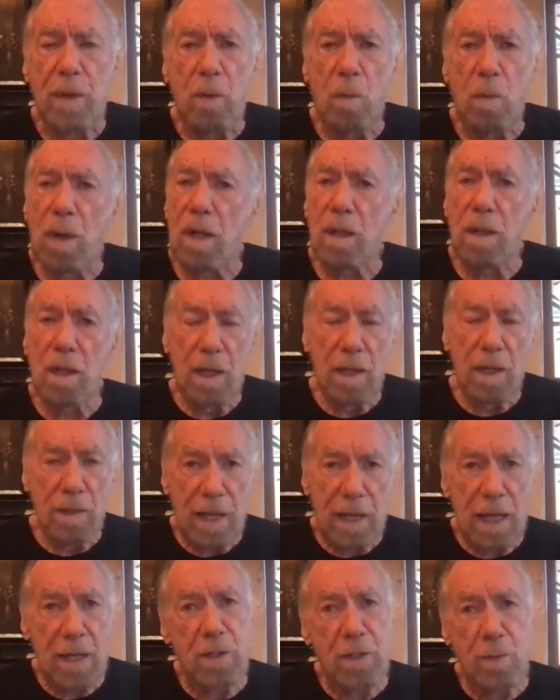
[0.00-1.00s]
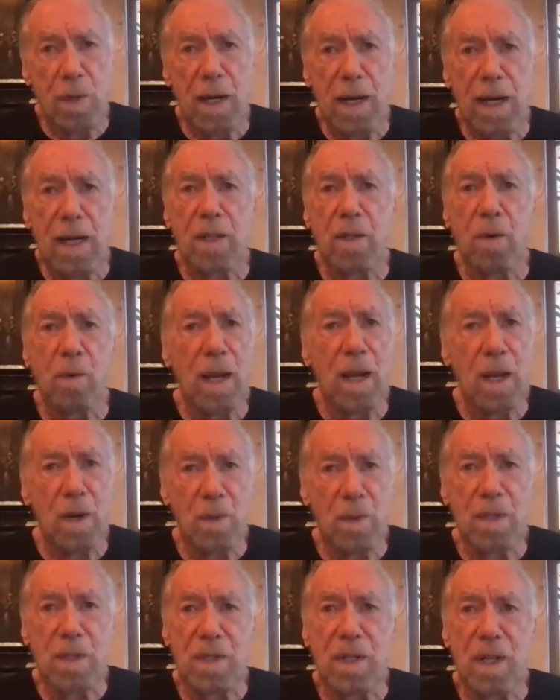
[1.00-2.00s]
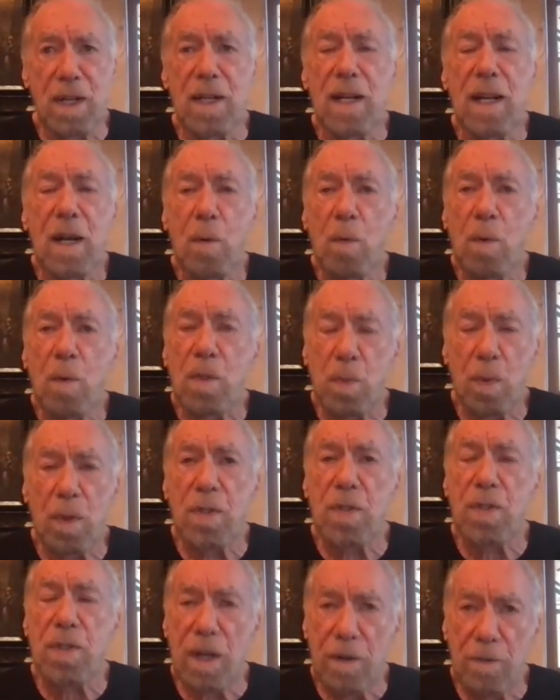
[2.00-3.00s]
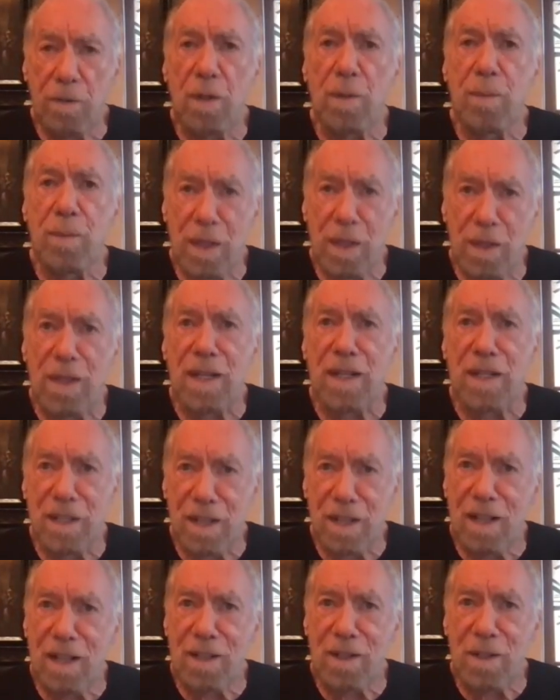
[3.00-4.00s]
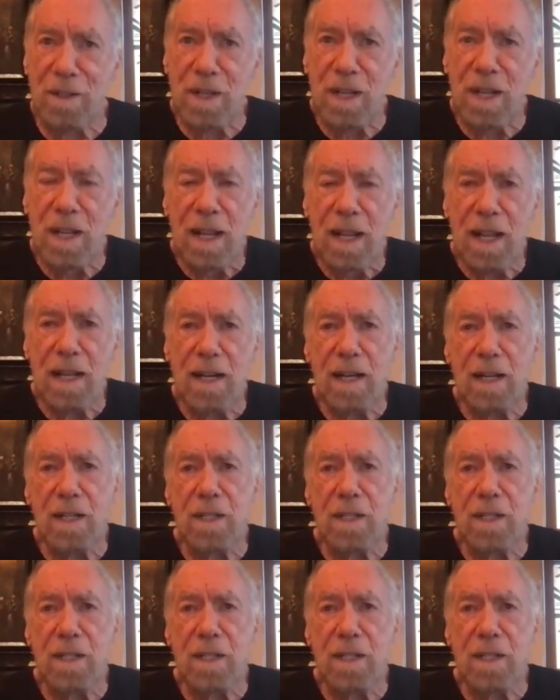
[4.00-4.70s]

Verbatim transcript: Well, that train, the way it was done, was worth several million dollars. Mm-hmm. And I